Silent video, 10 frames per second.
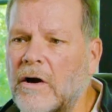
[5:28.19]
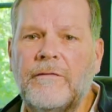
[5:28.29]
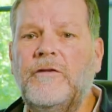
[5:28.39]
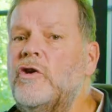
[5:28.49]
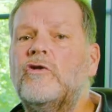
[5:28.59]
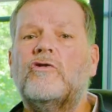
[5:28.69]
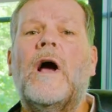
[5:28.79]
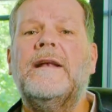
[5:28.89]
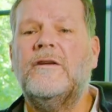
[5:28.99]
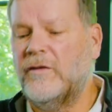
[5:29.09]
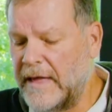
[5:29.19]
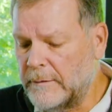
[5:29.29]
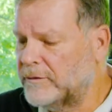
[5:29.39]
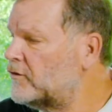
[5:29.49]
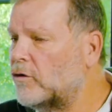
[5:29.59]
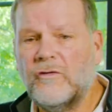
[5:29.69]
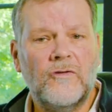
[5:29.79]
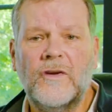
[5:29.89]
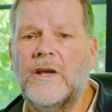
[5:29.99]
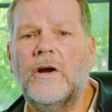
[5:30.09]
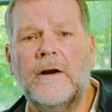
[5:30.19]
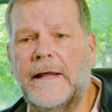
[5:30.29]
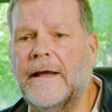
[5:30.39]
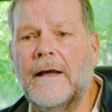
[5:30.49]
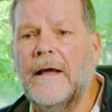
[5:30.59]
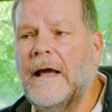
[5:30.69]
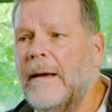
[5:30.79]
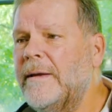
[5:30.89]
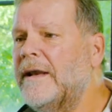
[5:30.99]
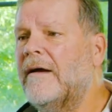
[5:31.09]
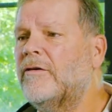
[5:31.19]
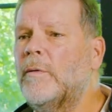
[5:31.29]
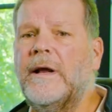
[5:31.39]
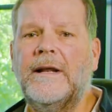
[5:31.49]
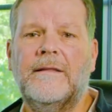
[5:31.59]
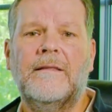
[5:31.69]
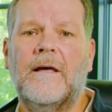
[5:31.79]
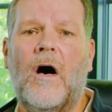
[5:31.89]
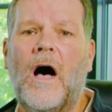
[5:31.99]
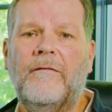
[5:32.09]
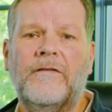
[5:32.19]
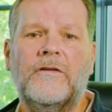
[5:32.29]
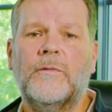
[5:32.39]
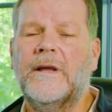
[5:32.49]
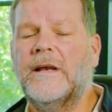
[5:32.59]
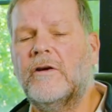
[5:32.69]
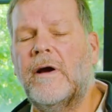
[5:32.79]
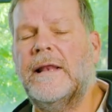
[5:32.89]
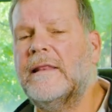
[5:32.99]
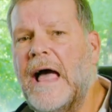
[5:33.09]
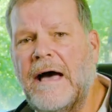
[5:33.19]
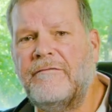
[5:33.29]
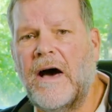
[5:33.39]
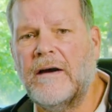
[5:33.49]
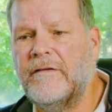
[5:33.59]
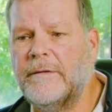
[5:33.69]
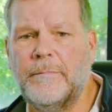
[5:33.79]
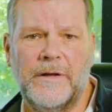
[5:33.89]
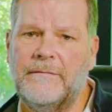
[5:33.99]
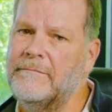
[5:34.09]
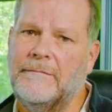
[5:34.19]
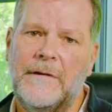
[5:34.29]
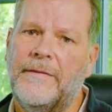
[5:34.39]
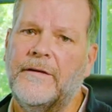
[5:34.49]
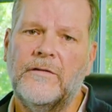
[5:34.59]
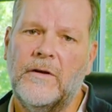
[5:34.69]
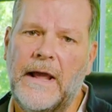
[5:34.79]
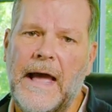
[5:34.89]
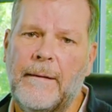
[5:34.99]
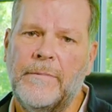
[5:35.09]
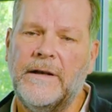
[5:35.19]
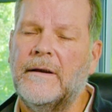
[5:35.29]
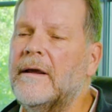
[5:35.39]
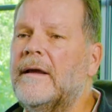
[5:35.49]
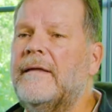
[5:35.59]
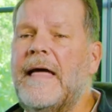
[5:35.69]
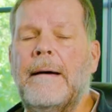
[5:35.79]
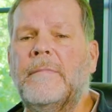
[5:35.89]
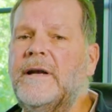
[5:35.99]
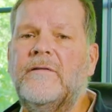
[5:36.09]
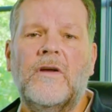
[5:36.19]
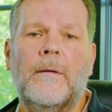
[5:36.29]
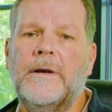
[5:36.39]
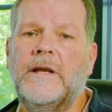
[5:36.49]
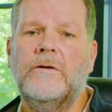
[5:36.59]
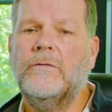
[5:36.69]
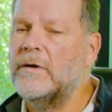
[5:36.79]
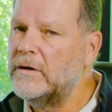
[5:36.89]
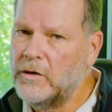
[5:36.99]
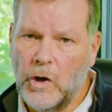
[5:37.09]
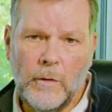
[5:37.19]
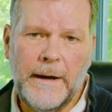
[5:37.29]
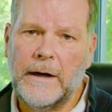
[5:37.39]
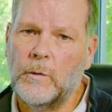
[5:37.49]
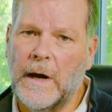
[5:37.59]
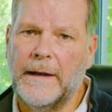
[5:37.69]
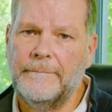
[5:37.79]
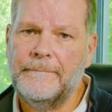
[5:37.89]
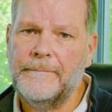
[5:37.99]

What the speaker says: Or if you tried to do that with Social Security? I mean, everyone at the office would get a great laugh out of it, but nothing's going to happen. That money's coming to you no matter what.